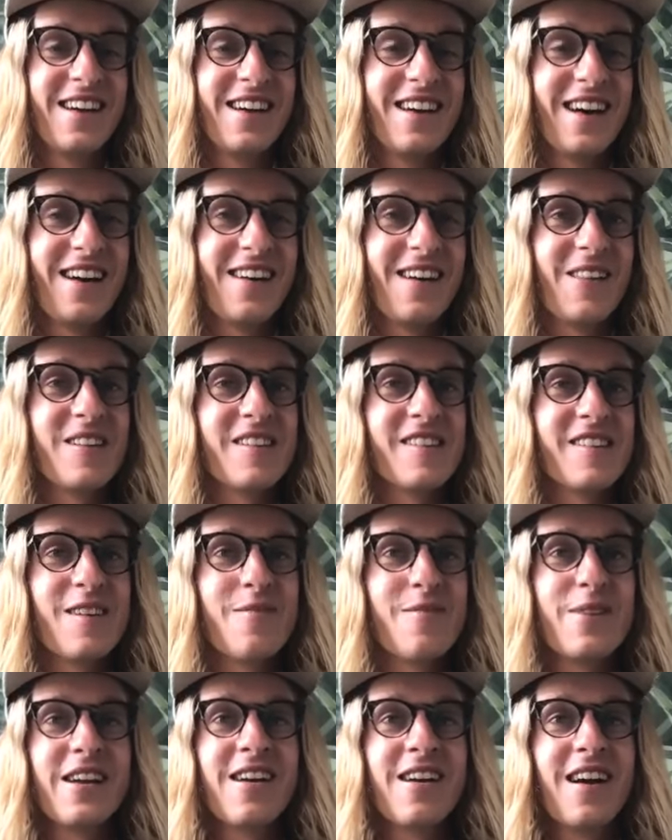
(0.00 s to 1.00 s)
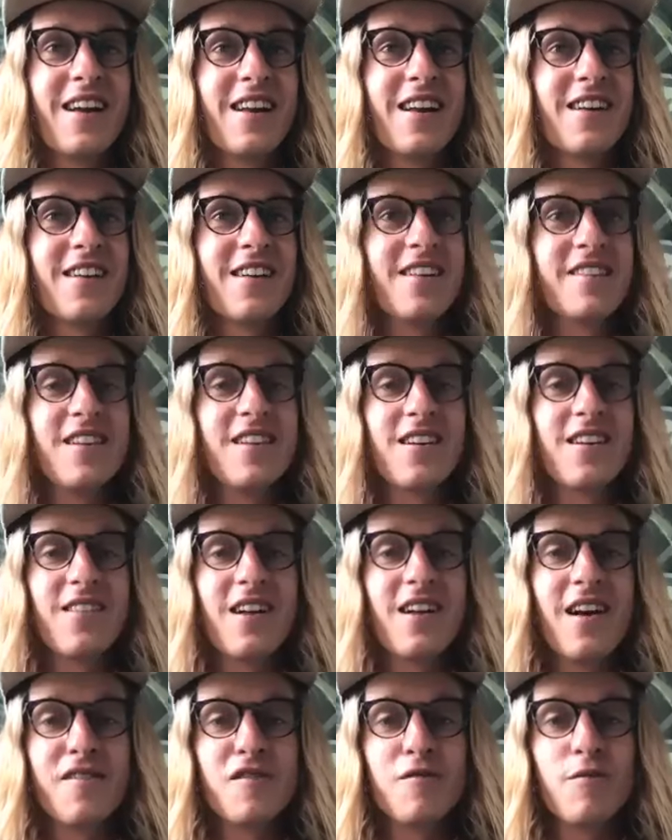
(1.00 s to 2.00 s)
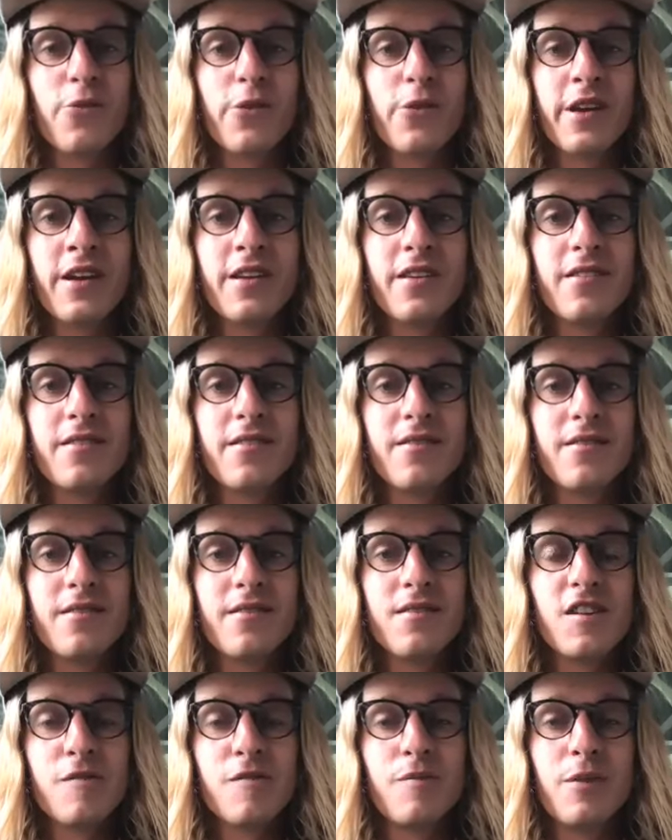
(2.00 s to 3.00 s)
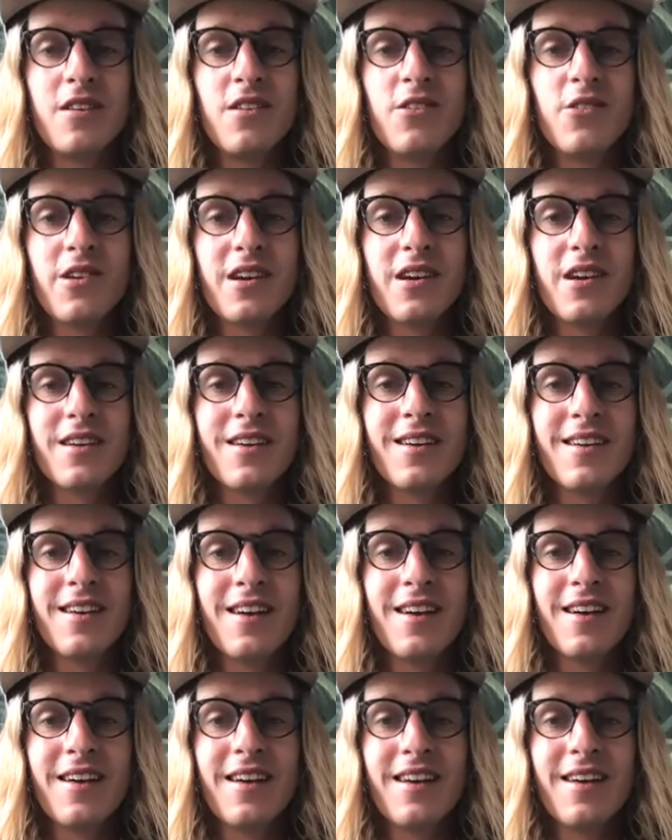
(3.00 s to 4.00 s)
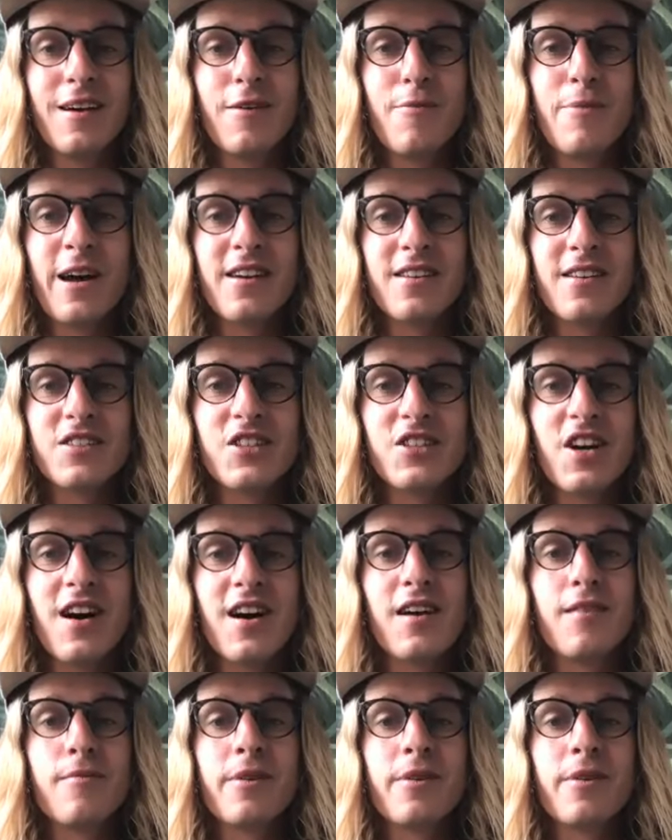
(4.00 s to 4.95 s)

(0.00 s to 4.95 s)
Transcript: I don't know, there's so many great areas in our lives where we can just be doing a better job.